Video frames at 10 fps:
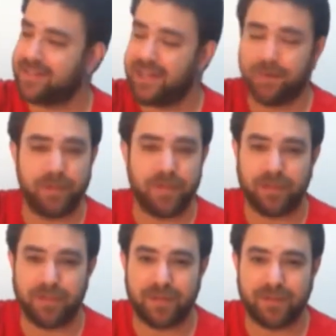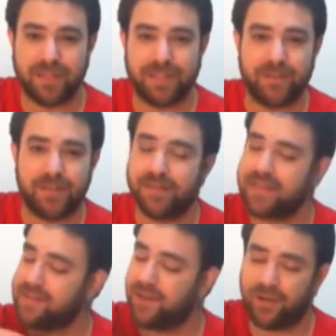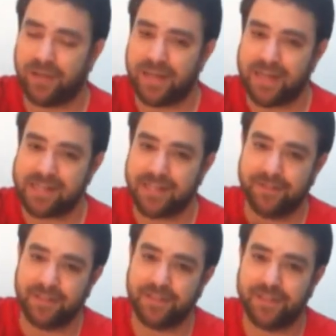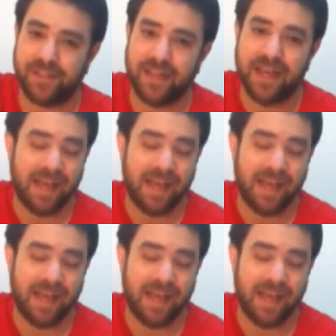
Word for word: Tell people about Lick and Riff. That's all I ask in return.